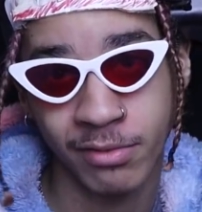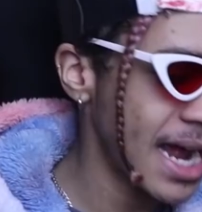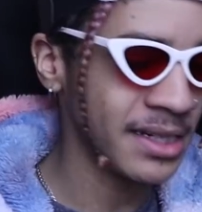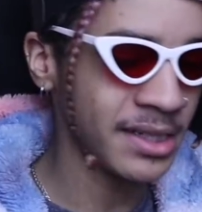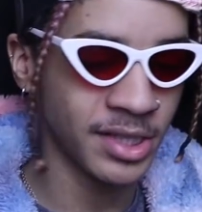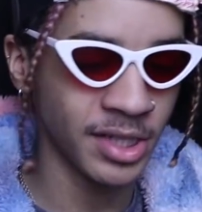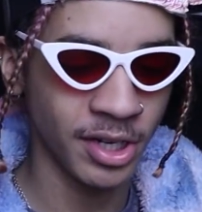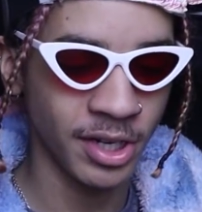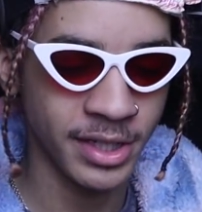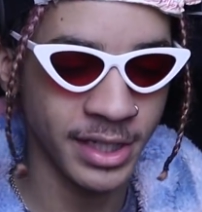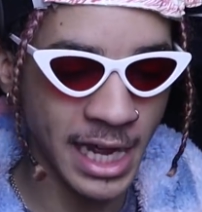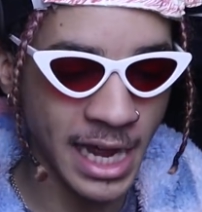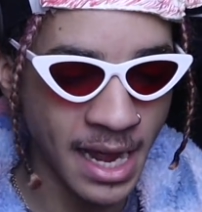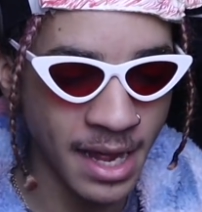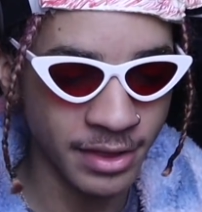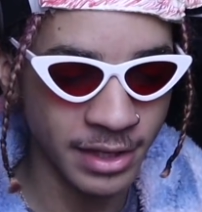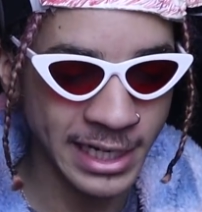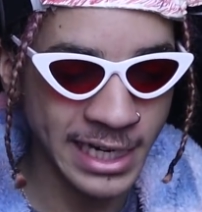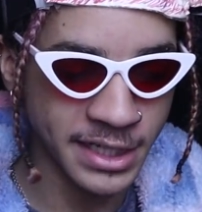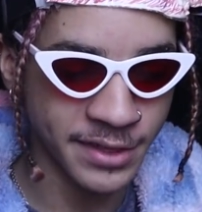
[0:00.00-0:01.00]
And
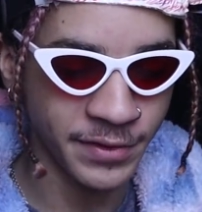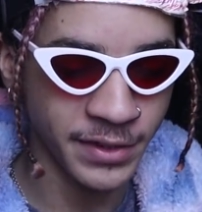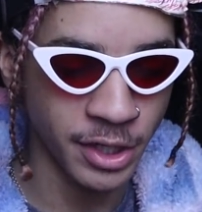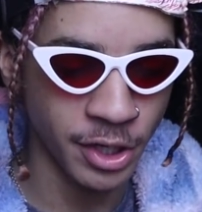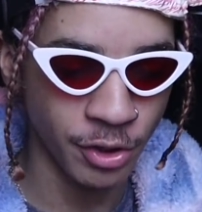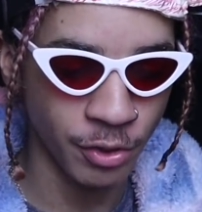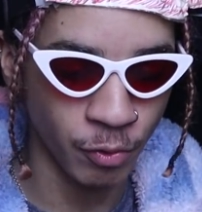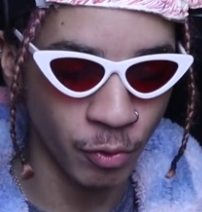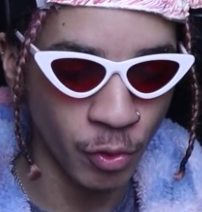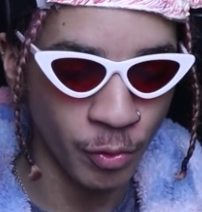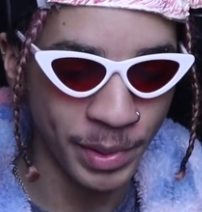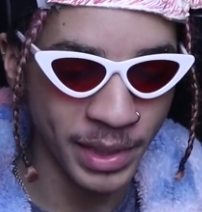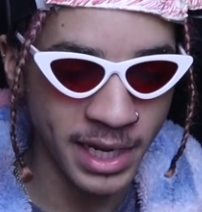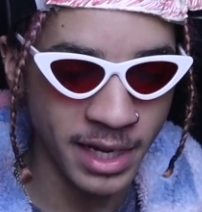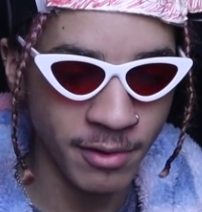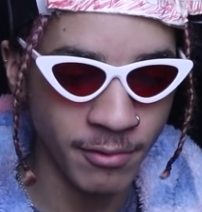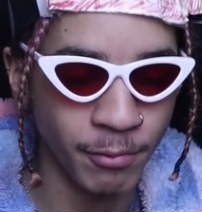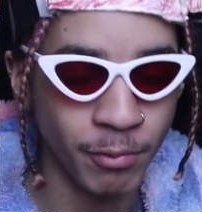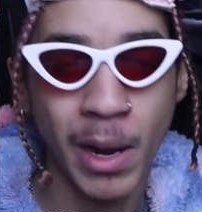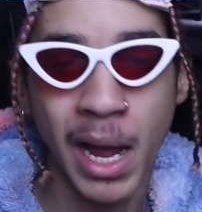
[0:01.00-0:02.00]
yeah, the next video will
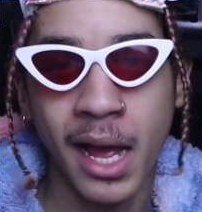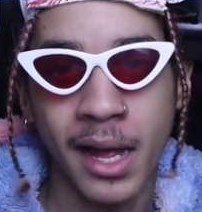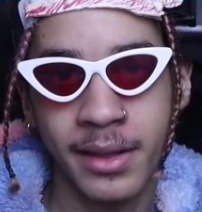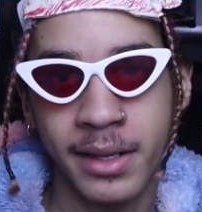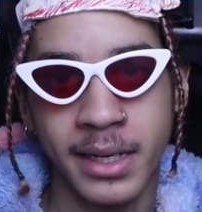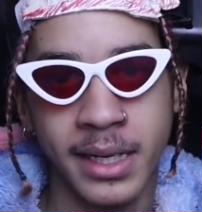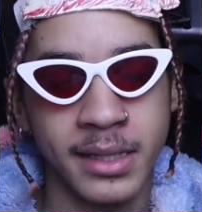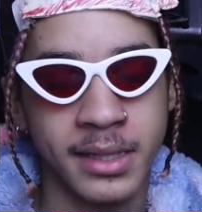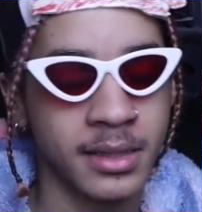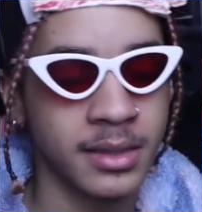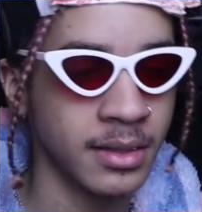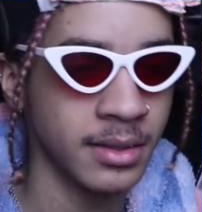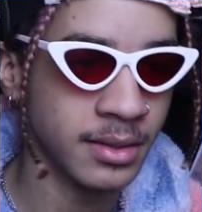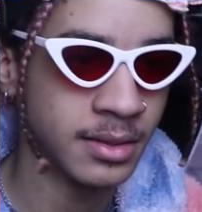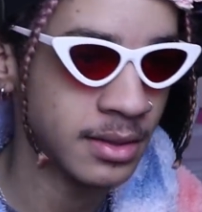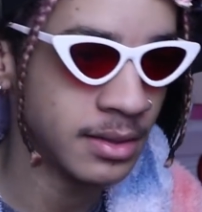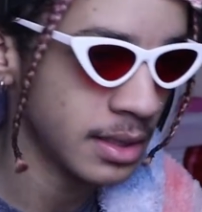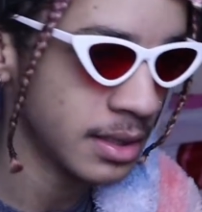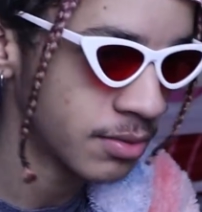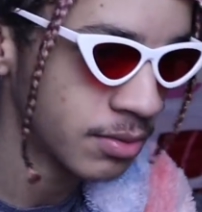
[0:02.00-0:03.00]
be wetter than this,
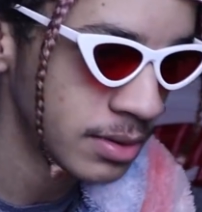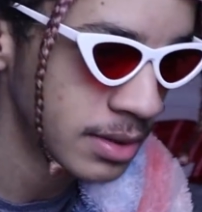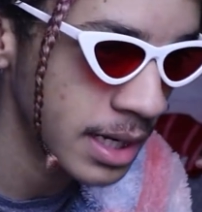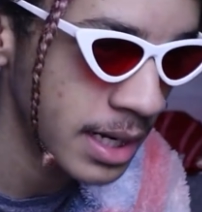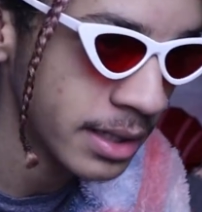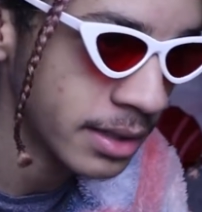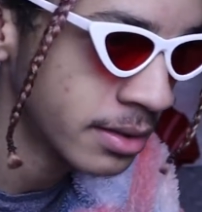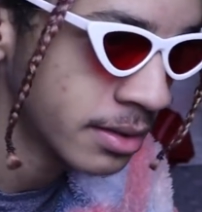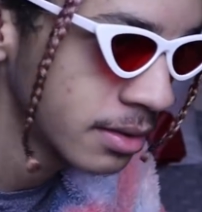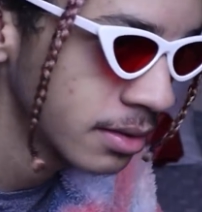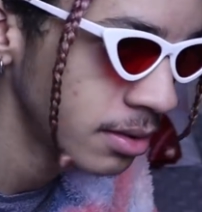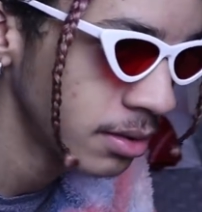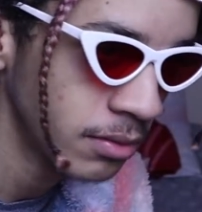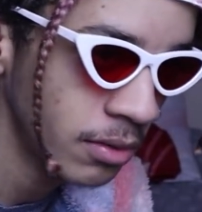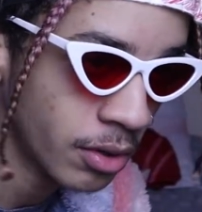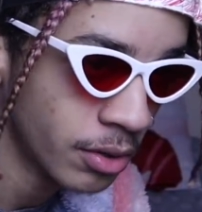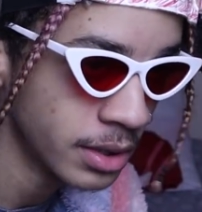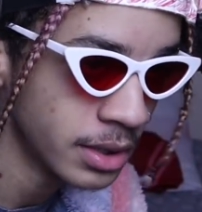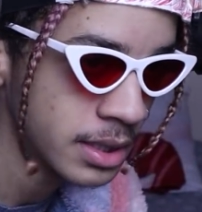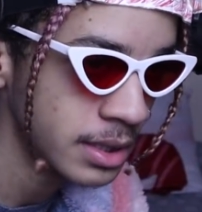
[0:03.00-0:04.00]
because this was it. So
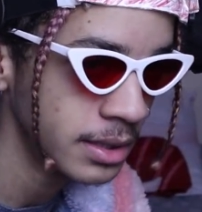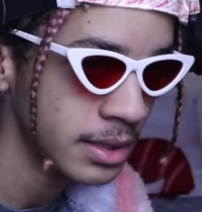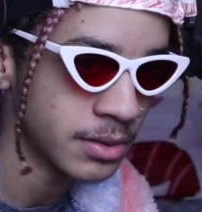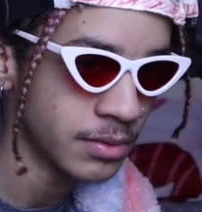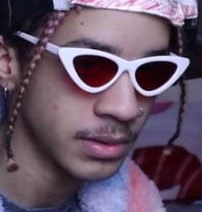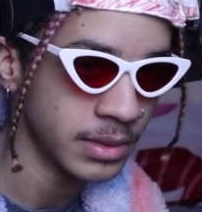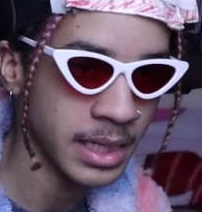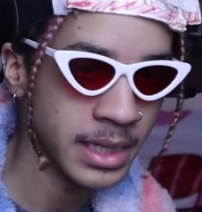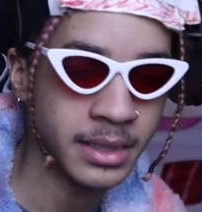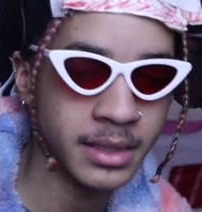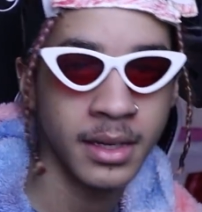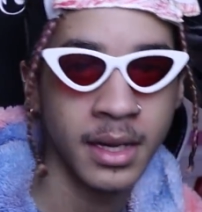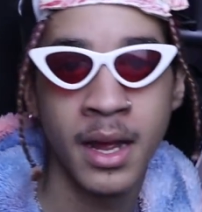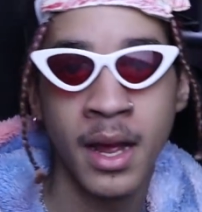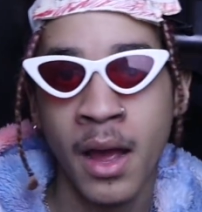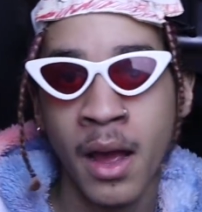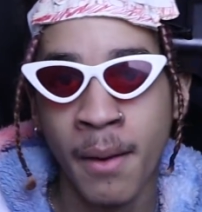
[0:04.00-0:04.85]
honestly, this was it.